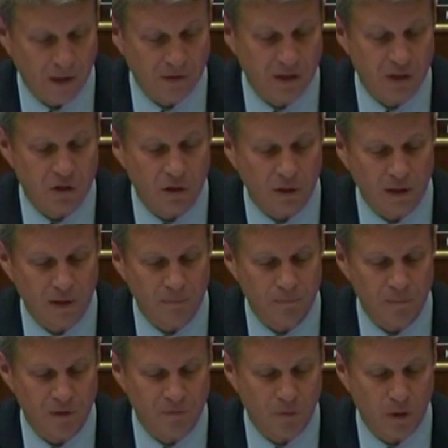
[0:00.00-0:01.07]
Additionally,
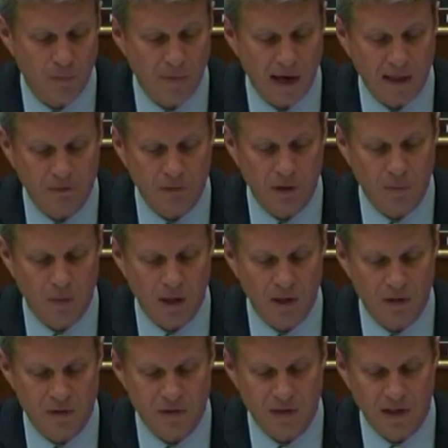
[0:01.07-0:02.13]
the FORM Act
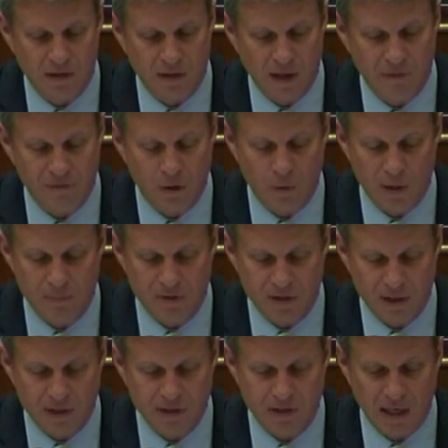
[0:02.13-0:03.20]
requires that the
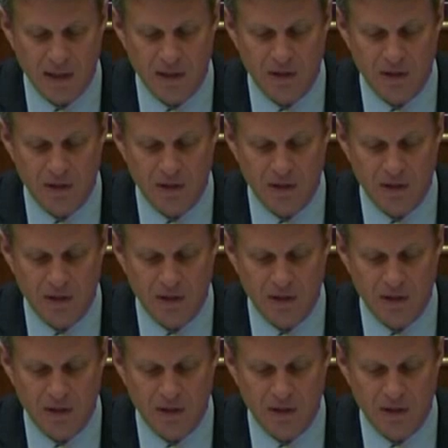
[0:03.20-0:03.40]
FOMC set